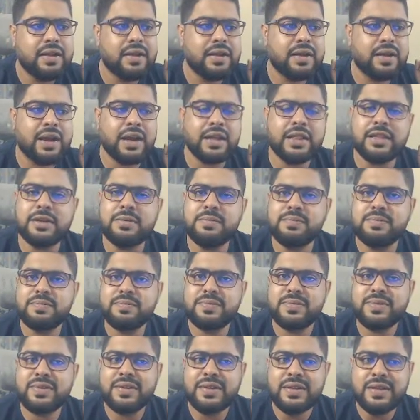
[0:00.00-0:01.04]
Khatam.
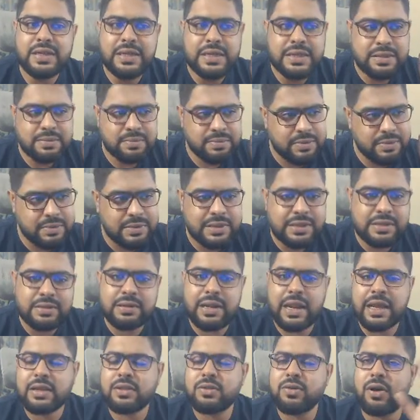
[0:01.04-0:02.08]

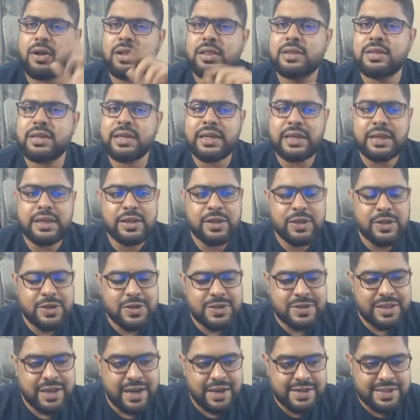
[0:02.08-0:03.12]
Like all three,
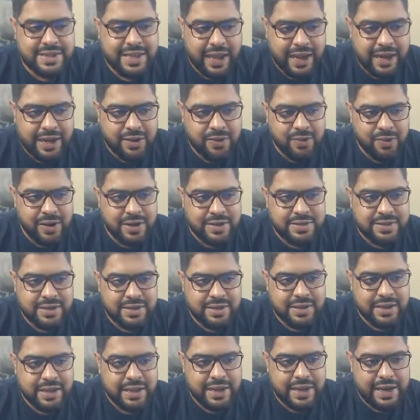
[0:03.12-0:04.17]
let's calculate, sir.
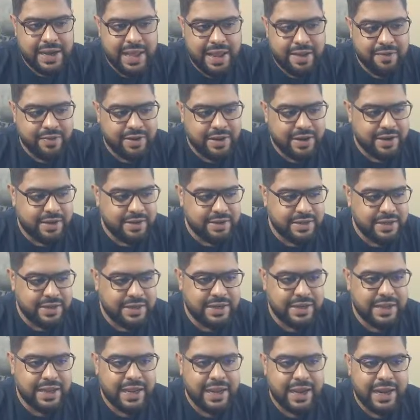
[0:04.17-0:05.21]
1100
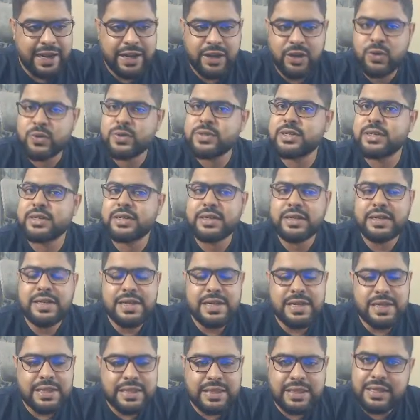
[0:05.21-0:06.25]
into, sir.
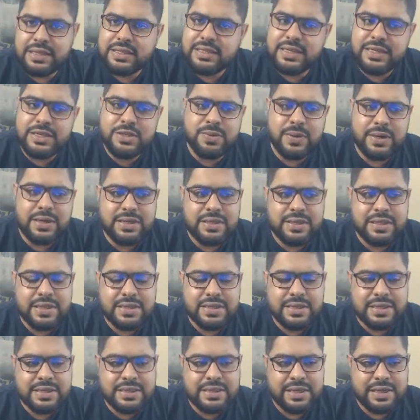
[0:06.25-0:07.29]
This is what? This
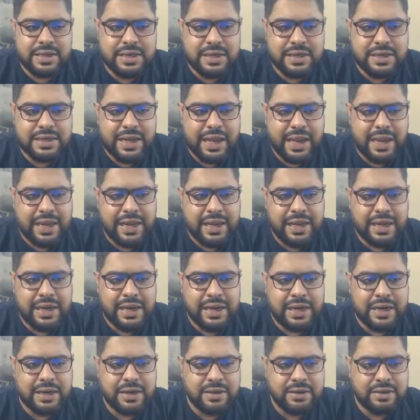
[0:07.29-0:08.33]
is, sir,
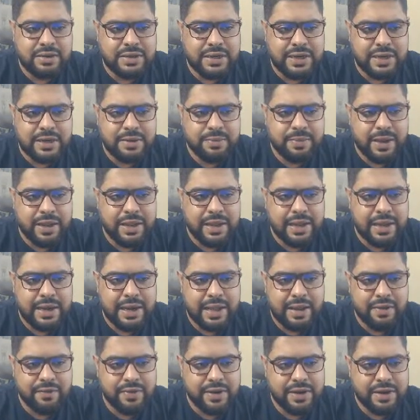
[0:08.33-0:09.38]
900 by
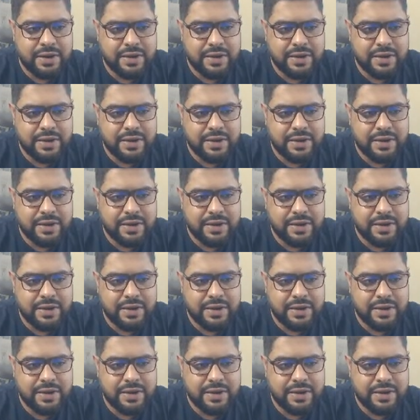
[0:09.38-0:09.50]
1100